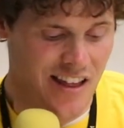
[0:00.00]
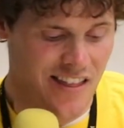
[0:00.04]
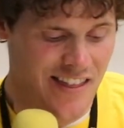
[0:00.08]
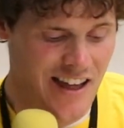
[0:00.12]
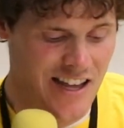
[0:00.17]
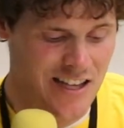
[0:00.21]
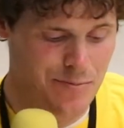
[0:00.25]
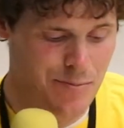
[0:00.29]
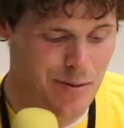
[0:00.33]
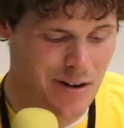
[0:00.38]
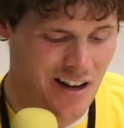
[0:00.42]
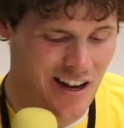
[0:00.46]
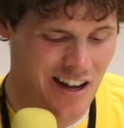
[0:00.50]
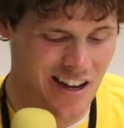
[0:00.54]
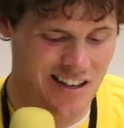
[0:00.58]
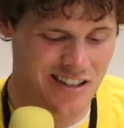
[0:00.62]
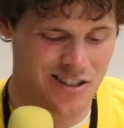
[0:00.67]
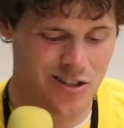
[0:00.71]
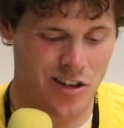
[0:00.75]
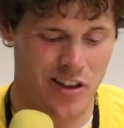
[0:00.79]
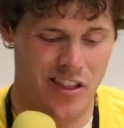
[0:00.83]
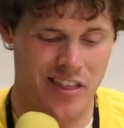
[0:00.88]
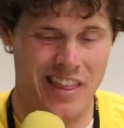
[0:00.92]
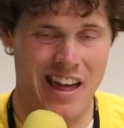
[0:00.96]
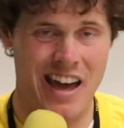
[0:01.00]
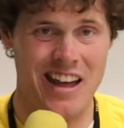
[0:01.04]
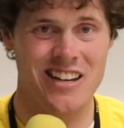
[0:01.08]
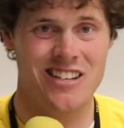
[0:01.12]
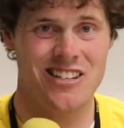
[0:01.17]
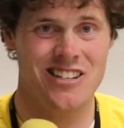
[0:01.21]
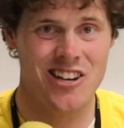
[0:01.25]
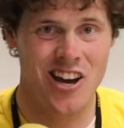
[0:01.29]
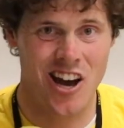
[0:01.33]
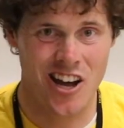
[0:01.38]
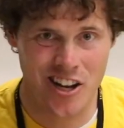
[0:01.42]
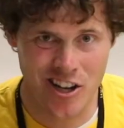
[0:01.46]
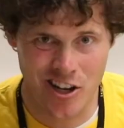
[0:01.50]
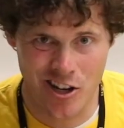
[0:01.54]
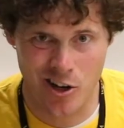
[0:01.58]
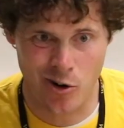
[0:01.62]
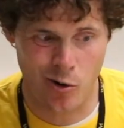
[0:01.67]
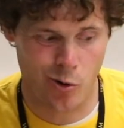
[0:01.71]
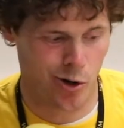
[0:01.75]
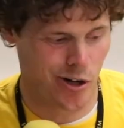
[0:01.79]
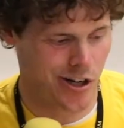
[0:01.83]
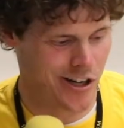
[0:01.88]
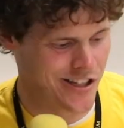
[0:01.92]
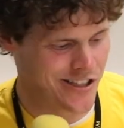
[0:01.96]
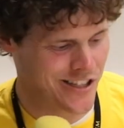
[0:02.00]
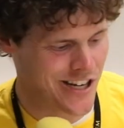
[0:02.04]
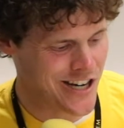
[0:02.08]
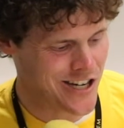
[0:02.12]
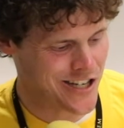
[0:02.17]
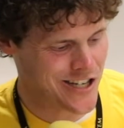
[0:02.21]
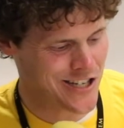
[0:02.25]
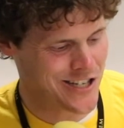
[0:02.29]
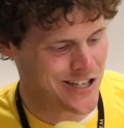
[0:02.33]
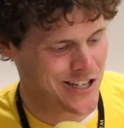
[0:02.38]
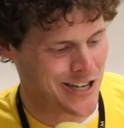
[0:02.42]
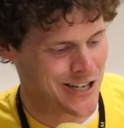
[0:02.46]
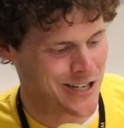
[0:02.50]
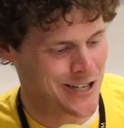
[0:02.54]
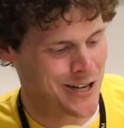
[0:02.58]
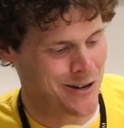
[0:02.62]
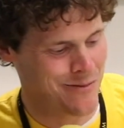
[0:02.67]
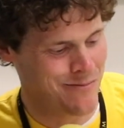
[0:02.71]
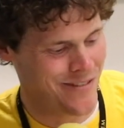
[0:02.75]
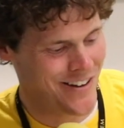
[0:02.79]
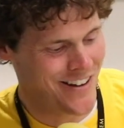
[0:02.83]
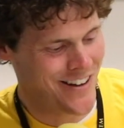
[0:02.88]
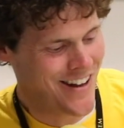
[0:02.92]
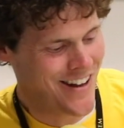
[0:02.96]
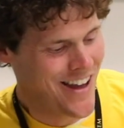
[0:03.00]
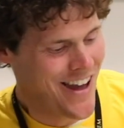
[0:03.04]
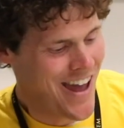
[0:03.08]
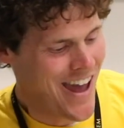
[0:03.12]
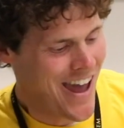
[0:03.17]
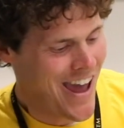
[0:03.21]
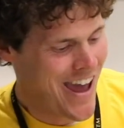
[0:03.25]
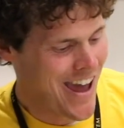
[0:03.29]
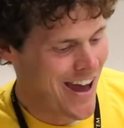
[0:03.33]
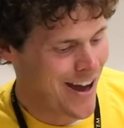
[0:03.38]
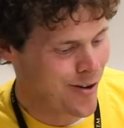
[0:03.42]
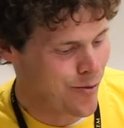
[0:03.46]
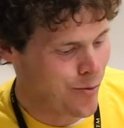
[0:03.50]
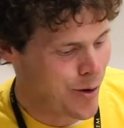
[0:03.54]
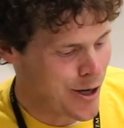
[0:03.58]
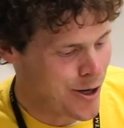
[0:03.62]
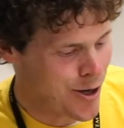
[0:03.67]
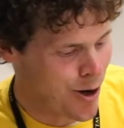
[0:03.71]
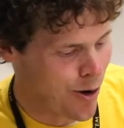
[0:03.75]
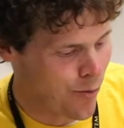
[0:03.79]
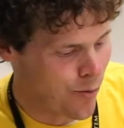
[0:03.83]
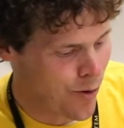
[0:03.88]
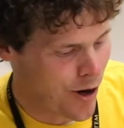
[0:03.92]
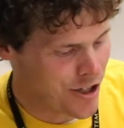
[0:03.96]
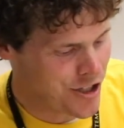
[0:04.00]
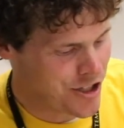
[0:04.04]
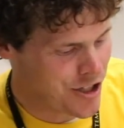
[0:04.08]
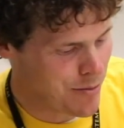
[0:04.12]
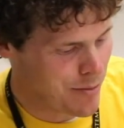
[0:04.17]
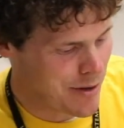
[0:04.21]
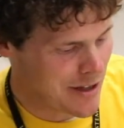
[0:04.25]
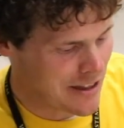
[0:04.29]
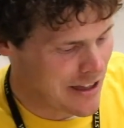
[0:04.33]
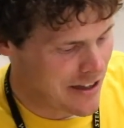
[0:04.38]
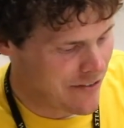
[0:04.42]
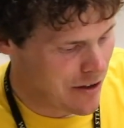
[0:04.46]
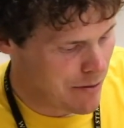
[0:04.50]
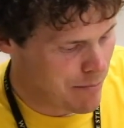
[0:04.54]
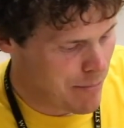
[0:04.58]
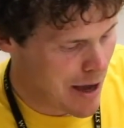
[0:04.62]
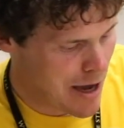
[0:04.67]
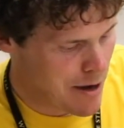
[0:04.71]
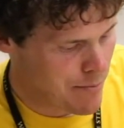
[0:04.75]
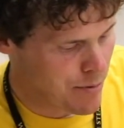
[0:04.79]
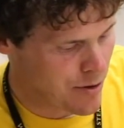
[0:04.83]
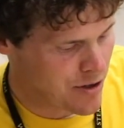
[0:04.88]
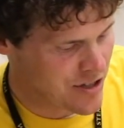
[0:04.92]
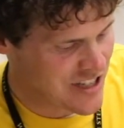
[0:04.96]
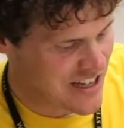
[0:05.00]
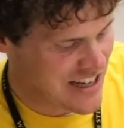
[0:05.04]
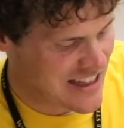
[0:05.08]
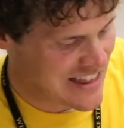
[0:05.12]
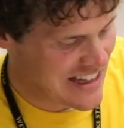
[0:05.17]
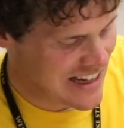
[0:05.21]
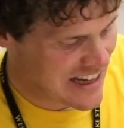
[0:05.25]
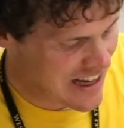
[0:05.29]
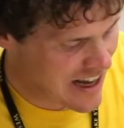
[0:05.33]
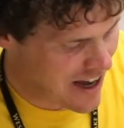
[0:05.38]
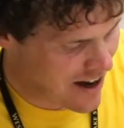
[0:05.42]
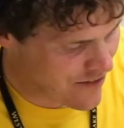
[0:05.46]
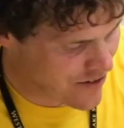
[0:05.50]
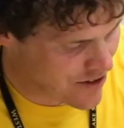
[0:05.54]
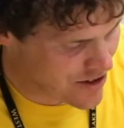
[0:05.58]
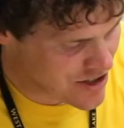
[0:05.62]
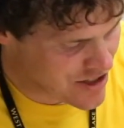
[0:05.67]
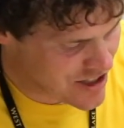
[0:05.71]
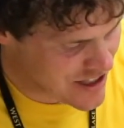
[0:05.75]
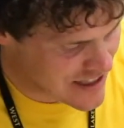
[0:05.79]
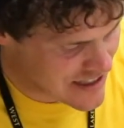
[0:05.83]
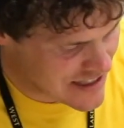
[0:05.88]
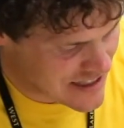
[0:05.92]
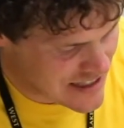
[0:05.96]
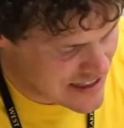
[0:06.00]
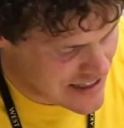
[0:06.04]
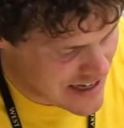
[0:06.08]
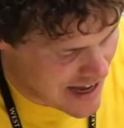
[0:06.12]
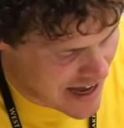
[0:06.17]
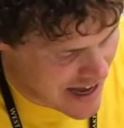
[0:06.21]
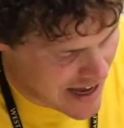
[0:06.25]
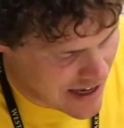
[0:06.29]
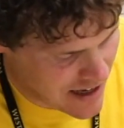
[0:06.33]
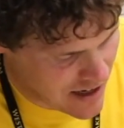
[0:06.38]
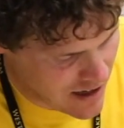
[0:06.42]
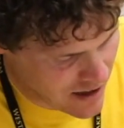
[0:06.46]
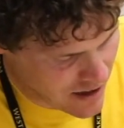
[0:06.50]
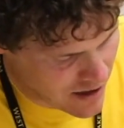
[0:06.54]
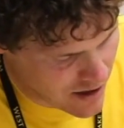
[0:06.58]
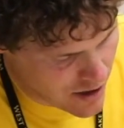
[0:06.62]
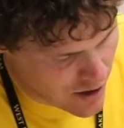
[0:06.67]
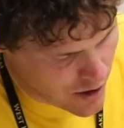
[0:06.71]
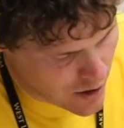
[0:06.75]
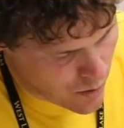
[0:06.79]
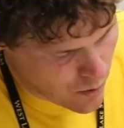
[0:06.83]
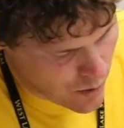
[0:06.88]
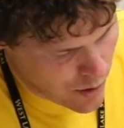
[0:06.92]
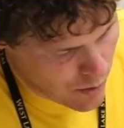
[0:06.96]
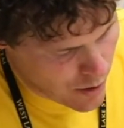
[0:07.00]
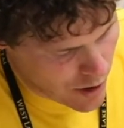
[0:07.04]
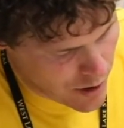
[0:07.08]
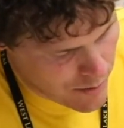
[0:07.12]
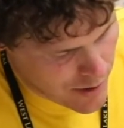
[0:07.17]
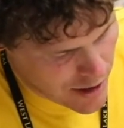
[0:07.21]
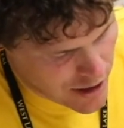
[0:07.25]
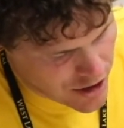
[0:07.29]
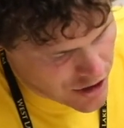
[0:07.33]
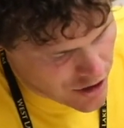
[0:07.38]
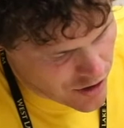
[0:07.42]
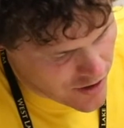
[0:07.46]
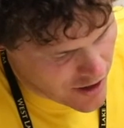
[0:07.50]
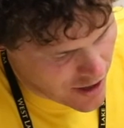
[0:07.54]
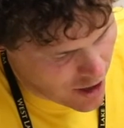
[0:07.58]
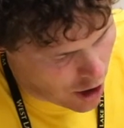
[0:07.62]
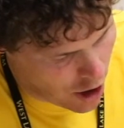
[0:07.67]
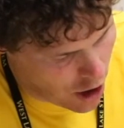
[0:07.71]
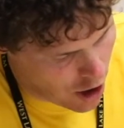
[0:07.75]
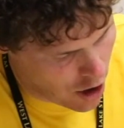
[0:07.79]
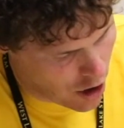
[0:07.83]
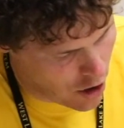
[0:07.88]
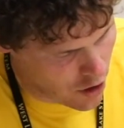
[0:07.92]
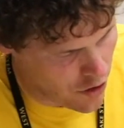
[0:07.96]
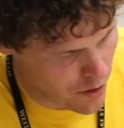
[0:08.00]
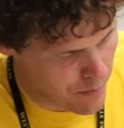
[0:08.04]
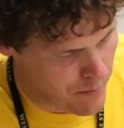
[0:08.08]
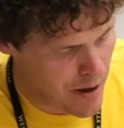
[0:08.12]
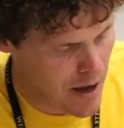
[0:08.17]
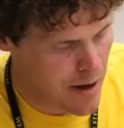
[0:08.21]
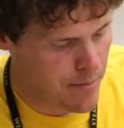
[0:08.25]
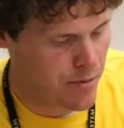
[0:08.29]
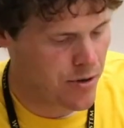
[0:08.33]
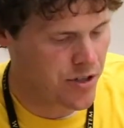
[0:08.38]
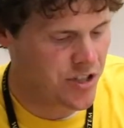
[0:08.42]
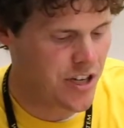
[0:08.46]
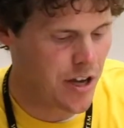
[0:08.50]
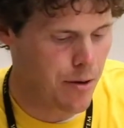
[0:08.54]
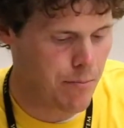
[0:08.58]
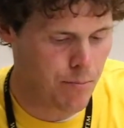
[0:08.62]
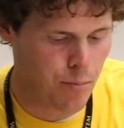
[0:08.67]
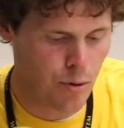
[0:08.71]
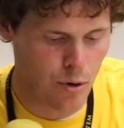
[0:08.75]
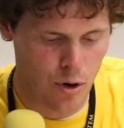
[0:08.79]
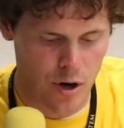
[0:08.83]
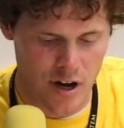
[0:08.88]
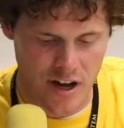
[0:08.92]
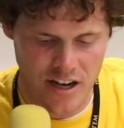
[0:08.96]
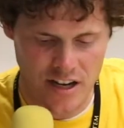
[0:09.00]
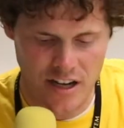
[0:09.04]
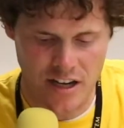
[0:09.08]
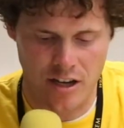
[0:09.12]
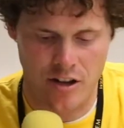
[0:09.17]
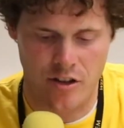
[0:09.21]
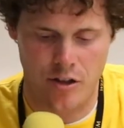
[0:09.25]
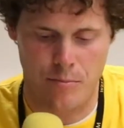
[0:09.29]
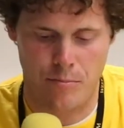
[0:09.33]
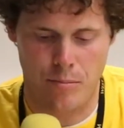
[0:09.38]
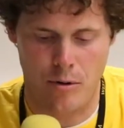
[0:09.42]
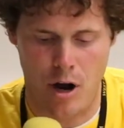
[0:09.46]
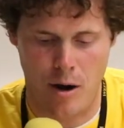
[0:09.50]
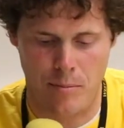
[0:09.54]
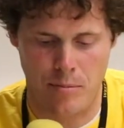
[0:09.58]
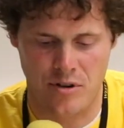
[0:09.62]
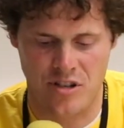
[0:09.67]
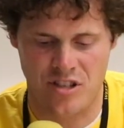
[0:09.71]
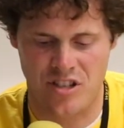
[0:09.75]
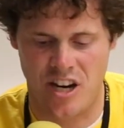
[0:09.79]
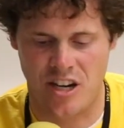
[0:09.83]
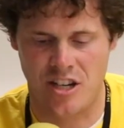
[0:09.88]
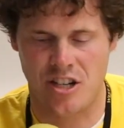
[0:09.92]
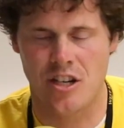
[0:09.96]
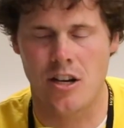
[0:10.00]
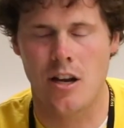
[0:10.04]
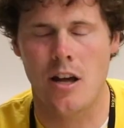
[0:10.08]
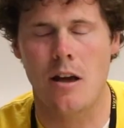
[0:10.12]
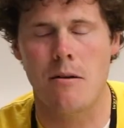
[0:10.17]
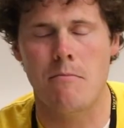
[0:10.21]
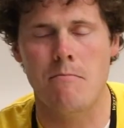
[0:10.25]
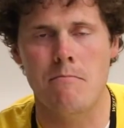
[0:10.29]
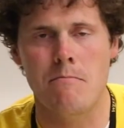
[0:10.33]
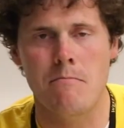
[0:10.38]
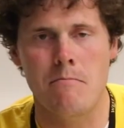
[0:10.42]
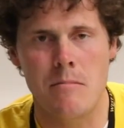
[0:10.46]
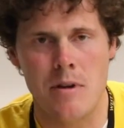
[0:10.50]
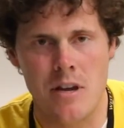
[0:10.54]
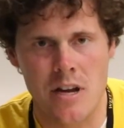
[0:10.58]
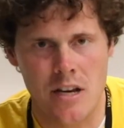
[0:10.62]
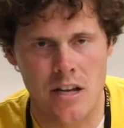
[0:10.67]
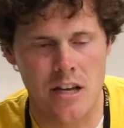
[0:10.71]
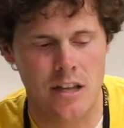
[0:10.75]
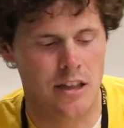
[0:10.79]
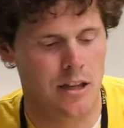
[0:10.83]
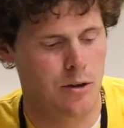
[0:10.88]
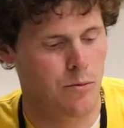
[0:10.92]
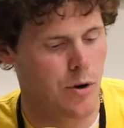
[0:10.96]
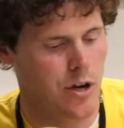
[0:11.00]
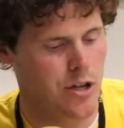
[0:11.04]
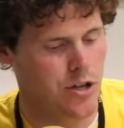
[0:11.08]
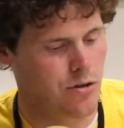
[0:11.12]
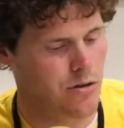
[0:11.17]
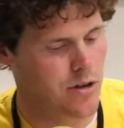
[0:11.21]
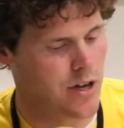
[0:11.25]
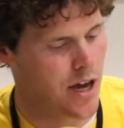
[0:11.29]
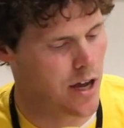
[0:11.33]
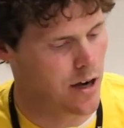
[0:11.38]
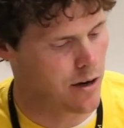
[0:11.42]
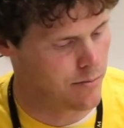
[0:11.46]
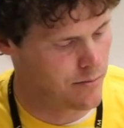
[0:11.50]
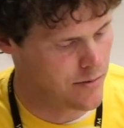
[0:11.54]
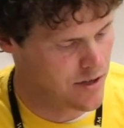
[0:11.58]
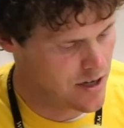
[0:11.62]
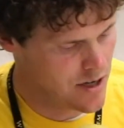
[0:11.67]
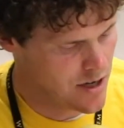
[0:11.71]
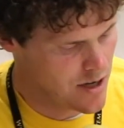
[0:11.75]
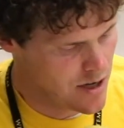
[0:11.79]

That's because that is not a good organization system, and we don't want you to be leaving papers in the covers. Instead, we want to make sure that all the papers get put into the proper section immediately when you get them.